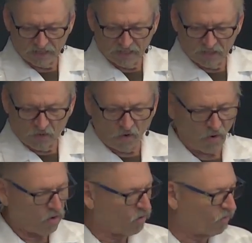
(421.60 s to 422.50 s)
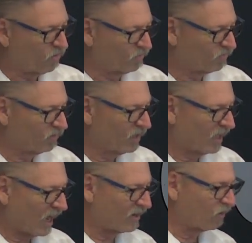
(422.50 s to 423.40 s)
oh,
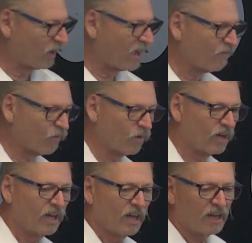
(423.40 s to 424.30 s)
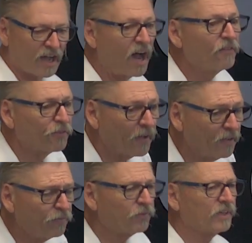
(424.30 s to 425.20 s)
I don't have a, uh,
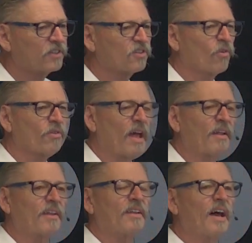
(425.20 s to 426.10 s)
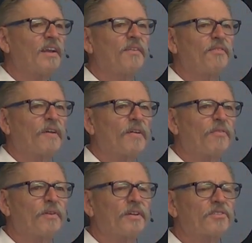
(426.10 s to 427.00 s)
unfaithfulness, or not, not
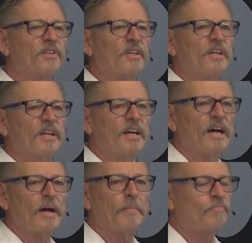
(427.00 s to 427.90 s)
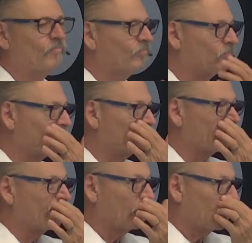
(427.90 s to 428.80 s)
unfaithfulness. Um,
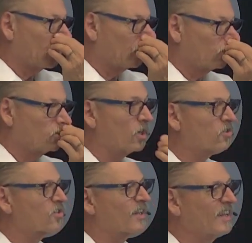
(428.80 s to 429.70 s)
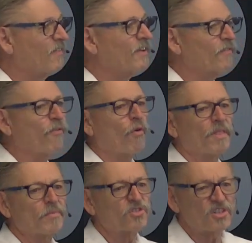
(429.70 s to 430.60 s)
just living for
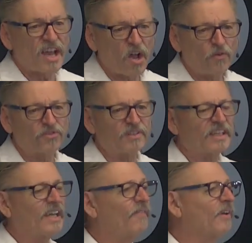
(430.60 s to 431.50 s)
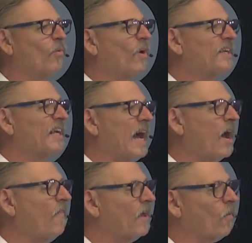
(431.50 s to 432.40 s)
themselves and giving when and
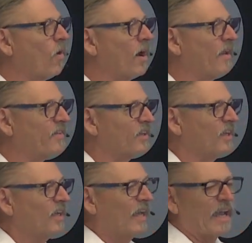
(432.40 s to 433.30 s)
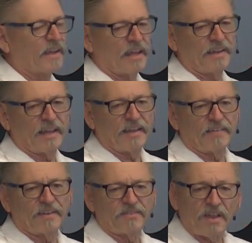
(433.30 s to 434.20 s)
how they want and, and,
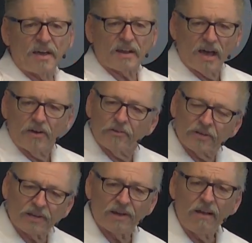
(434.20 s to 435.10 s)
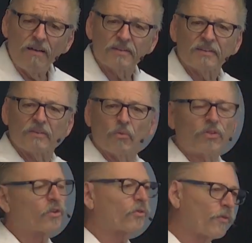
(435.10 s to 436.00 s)
and not honoring God with
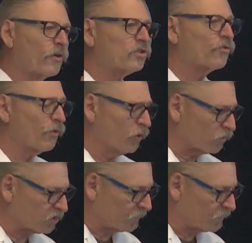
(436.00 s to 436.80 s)
their first fruits.